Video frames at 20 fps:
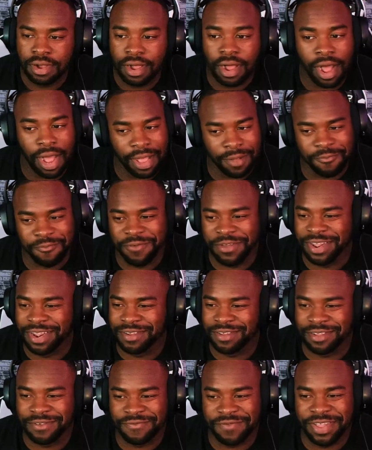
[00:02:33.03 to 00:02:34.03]
I Vin
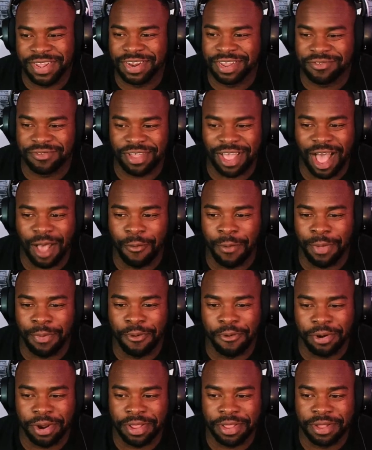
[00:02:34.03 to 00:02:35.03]
the Vin Diesel guy would make
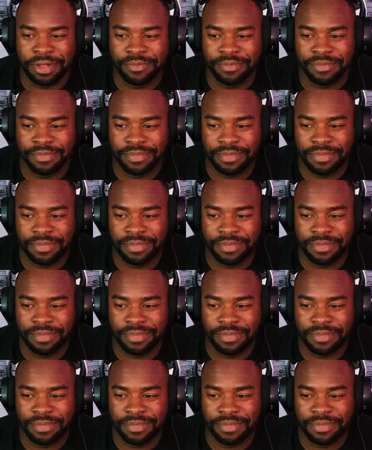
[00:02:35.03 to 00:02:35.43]
more than him